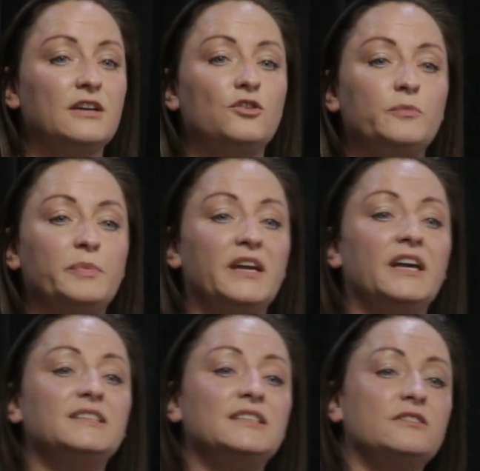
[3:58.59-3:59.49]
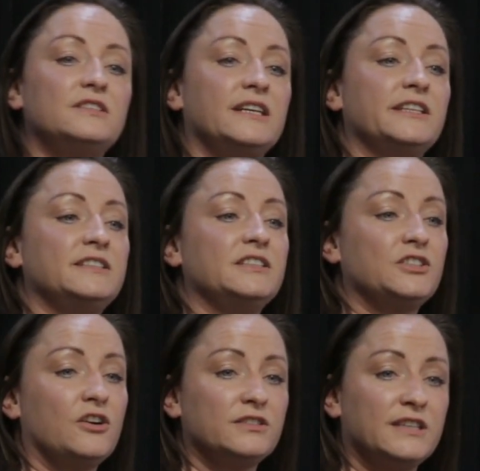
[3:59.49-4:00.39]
It could be until the tenancy start